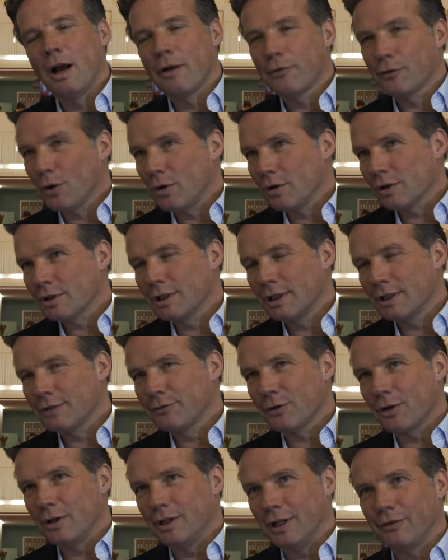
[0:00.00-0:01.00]
Of course, it's
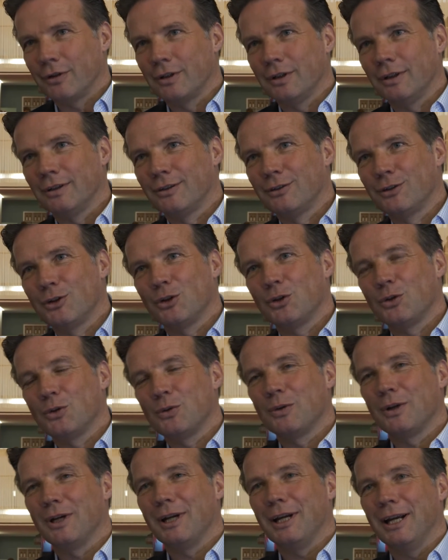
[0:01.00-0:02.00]
very difficult
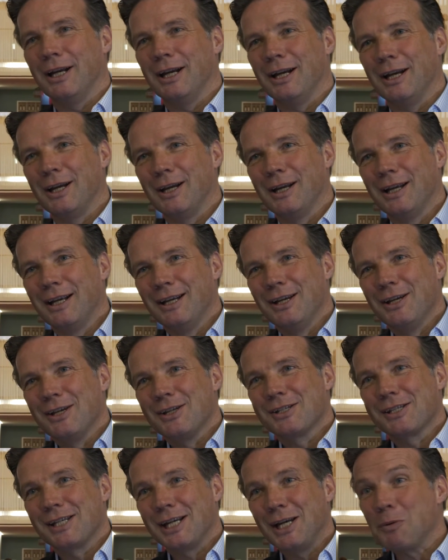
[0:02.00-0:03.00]
to
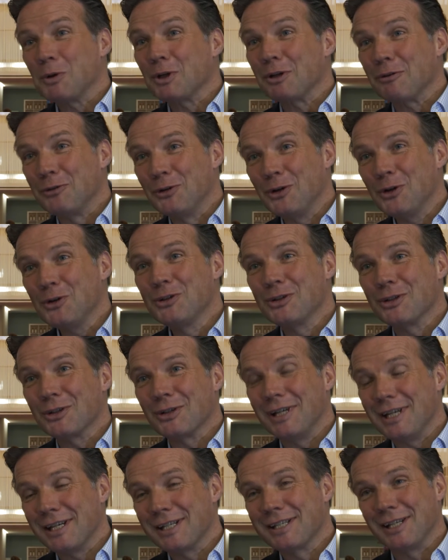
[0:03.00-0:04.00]
see what the
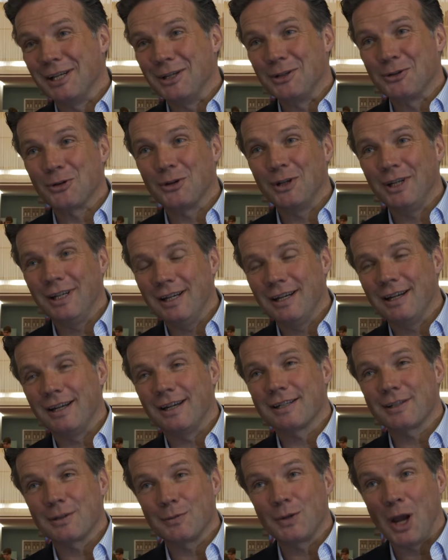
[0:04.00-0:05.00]
future is in 3
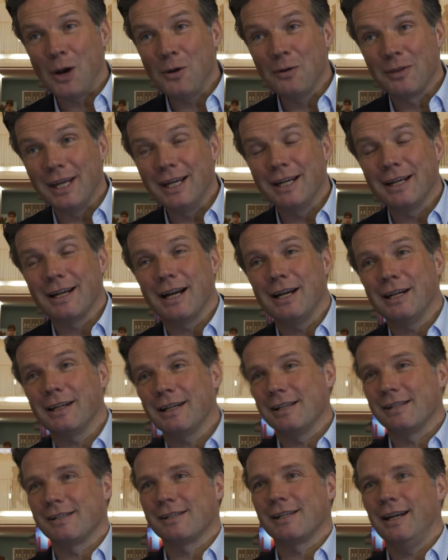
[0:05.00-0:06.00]
years. The only thing I
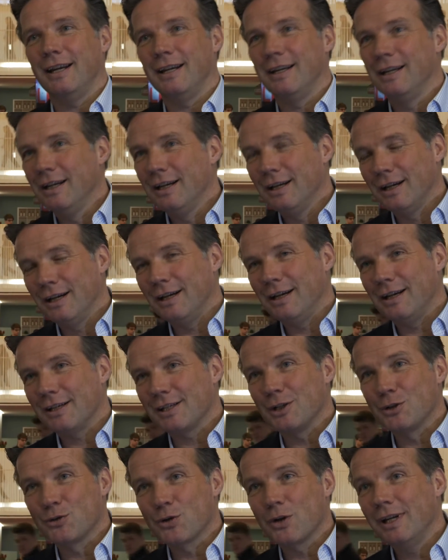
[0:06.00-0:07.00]
can say
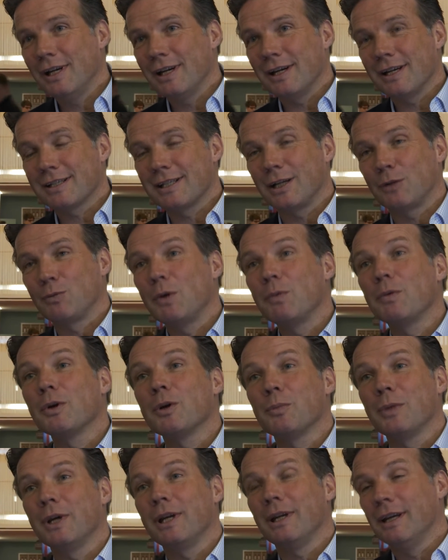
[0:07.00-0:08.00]
is in 3 years that we
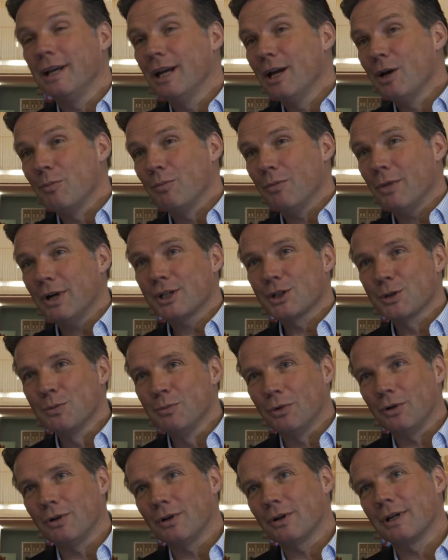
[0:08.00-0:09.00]
will be much
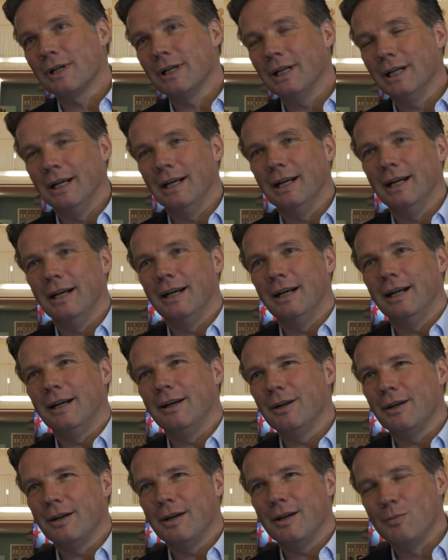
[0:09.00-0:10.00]
more,
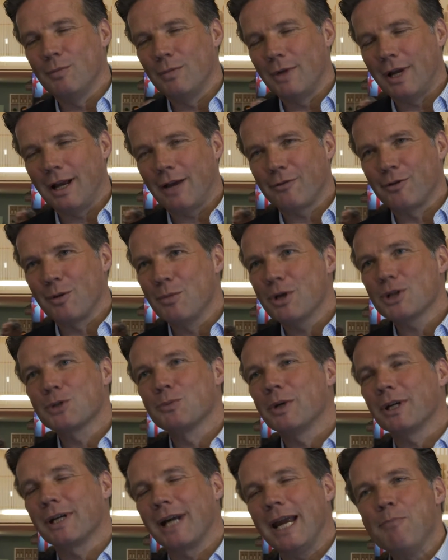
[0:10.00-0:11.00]
have a much
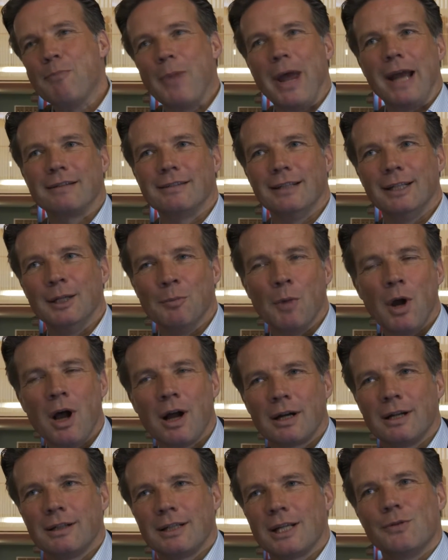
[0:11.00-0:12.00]
bigger impact in the
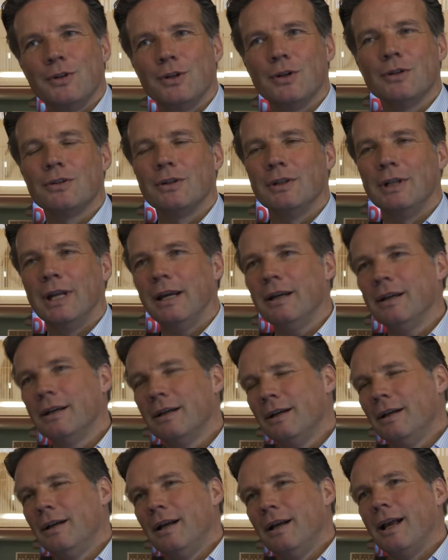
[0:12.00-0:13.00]
market as we do today.
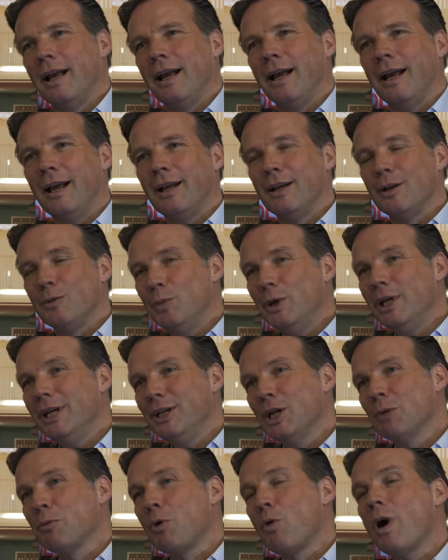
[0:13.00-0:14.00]
And
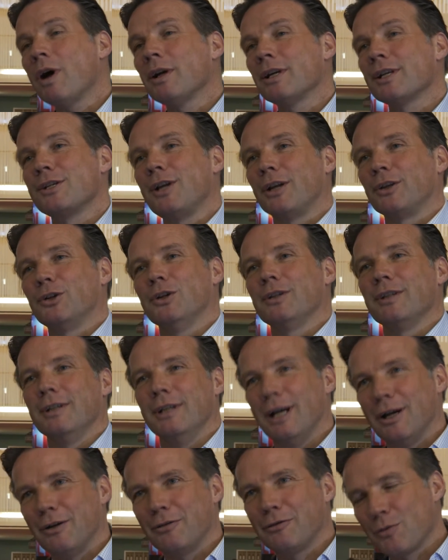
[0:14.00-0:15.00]
being number one is not good
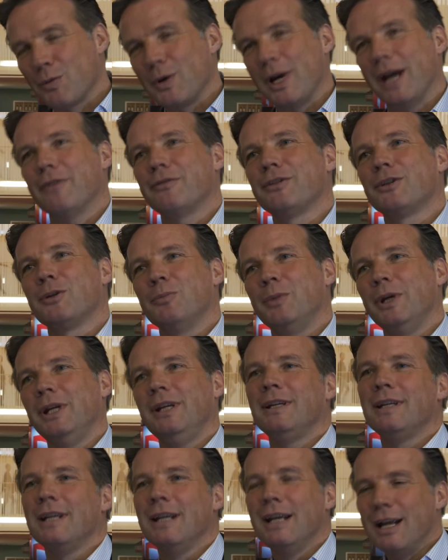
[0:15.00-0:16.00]
enough. We have to
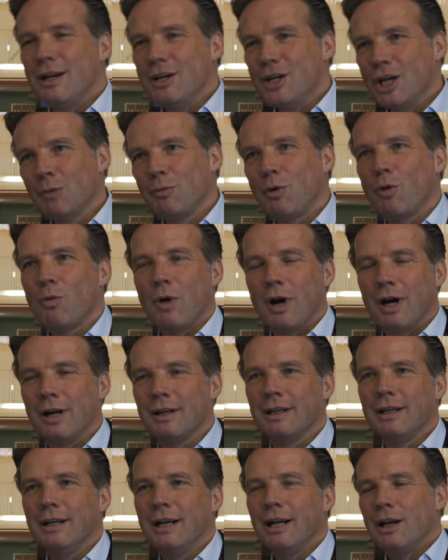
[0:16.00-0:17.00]
be number
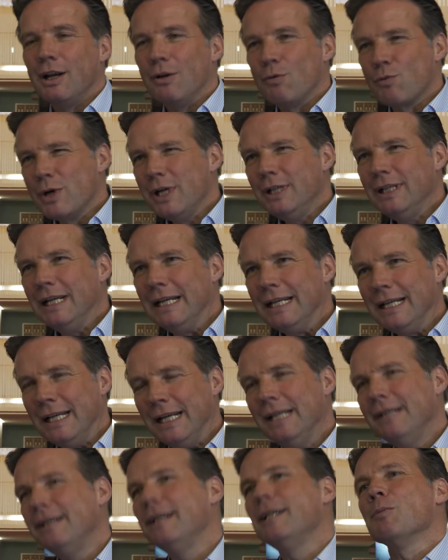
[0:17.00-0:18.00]
one, really
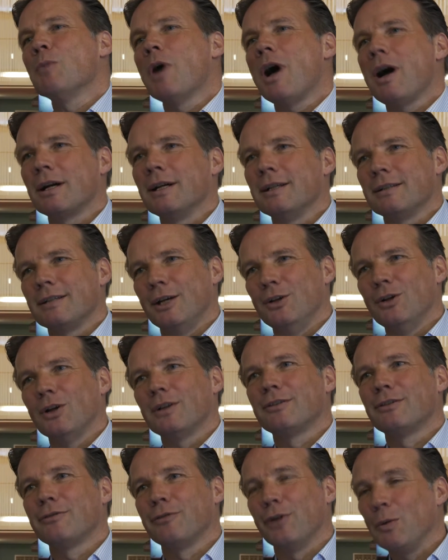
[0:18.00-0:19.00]
leading the market and
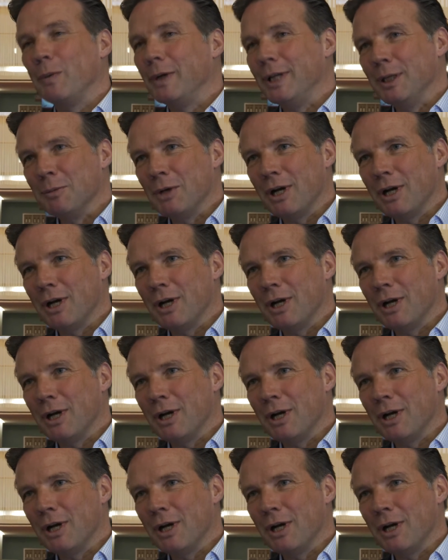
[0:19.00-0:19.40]
not following the